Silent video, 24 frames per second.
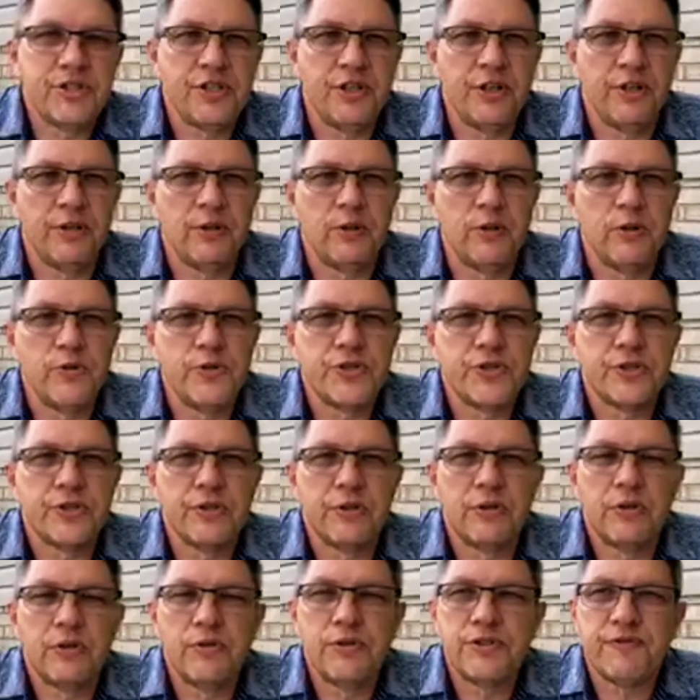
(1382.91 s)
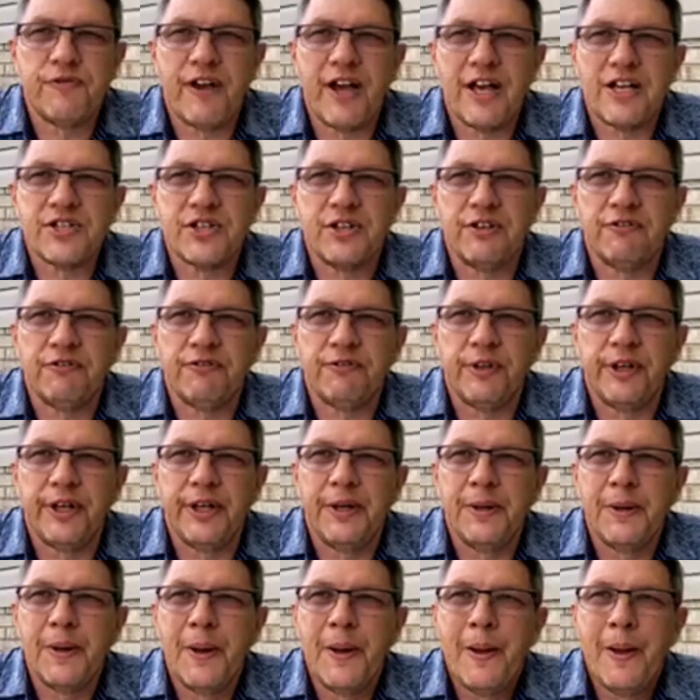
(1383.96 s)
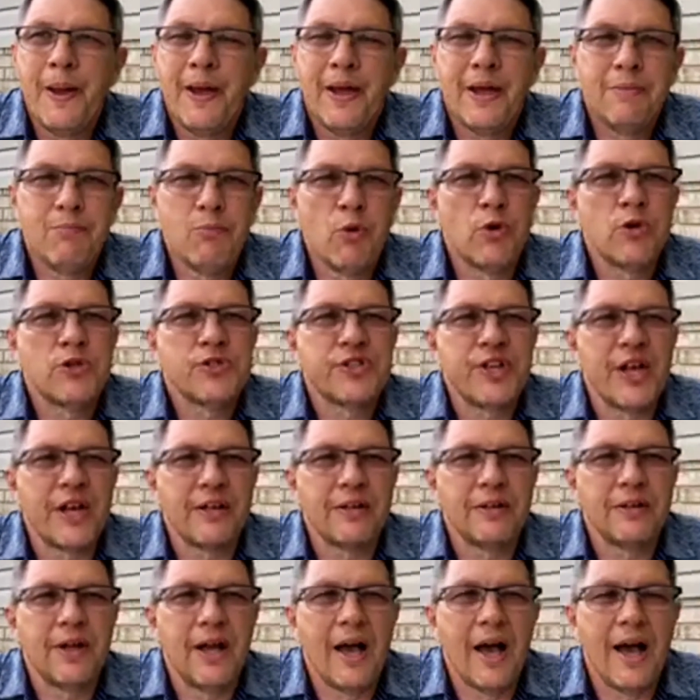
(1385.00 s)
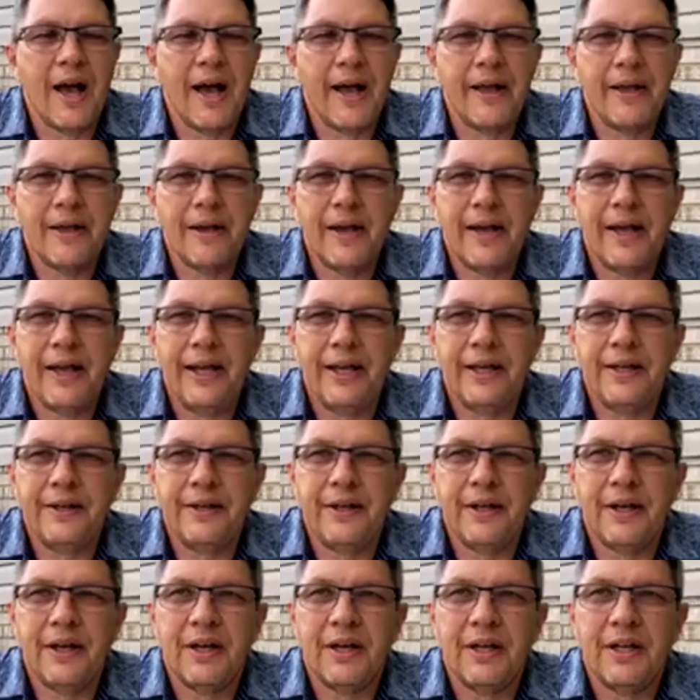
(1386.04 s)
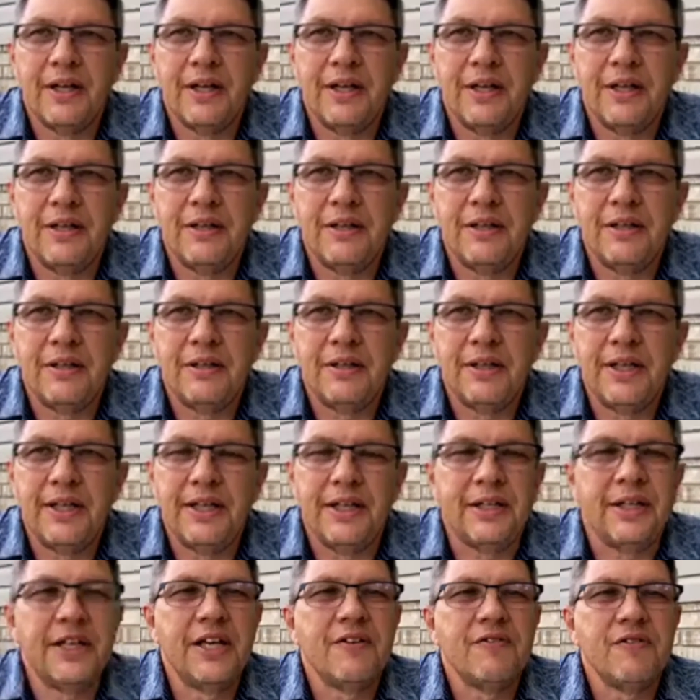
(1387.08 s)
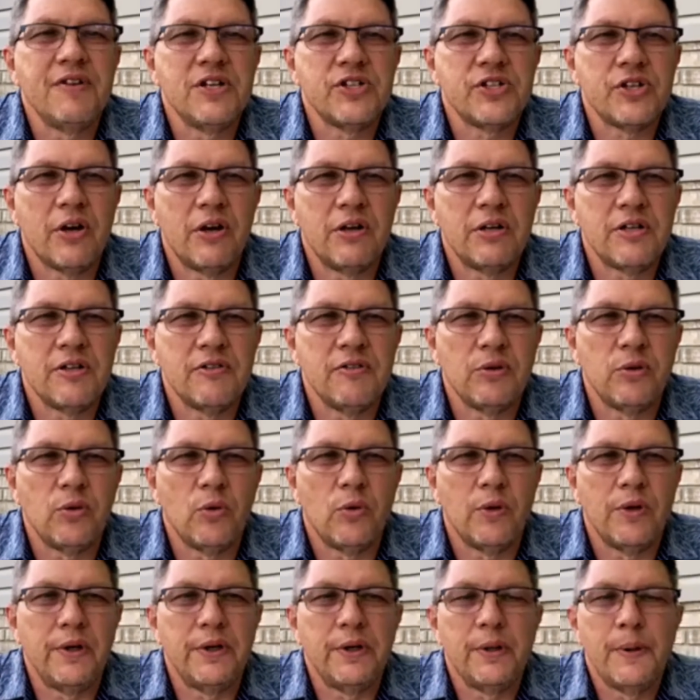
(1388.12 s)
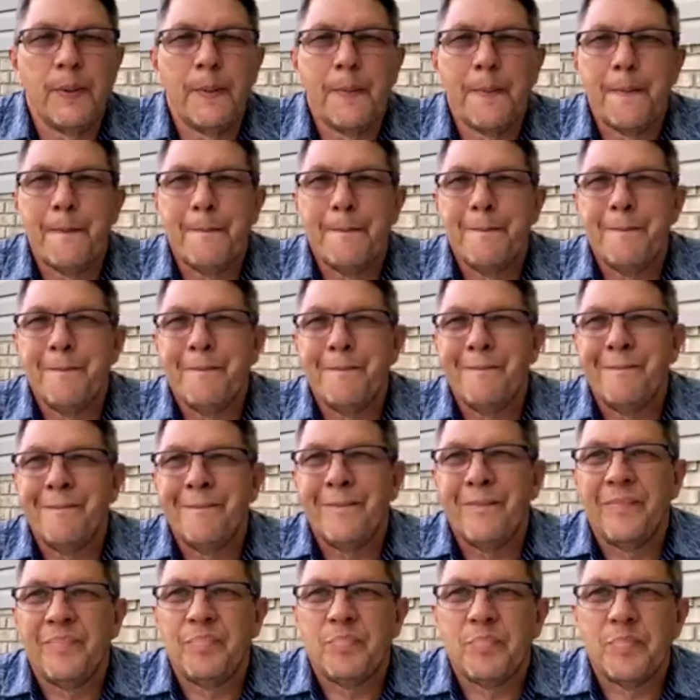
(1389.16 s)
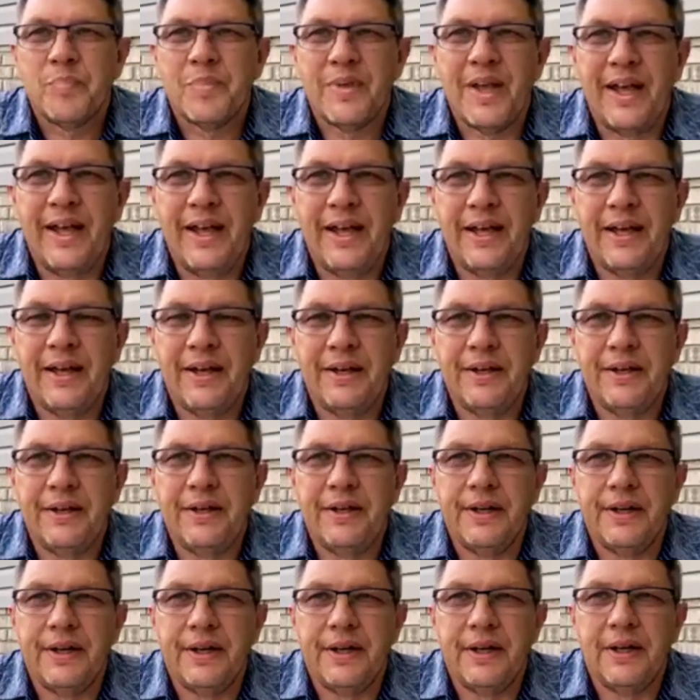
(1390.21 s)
you know, loose, fast and free, motorcycle guy. And he had given his heart to the Lord and